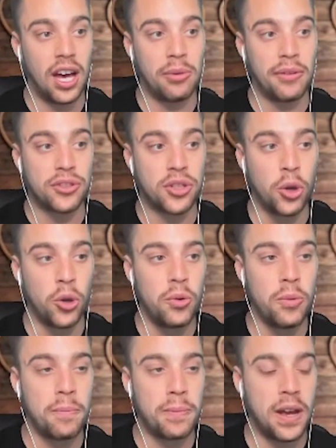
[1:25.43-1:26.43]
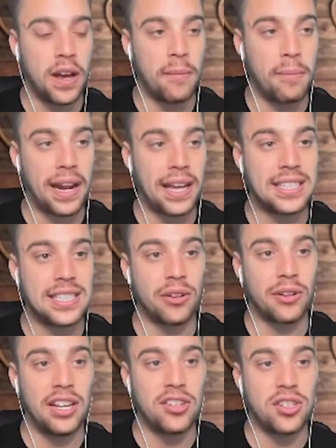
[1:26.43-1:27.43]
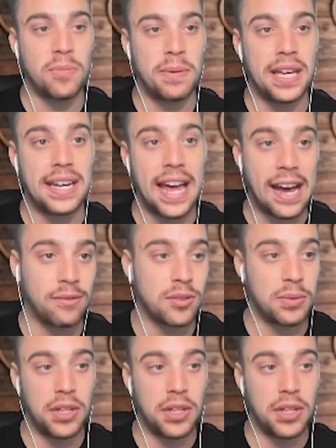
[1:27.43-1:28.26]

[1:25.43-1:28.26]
with two places on each to be announced.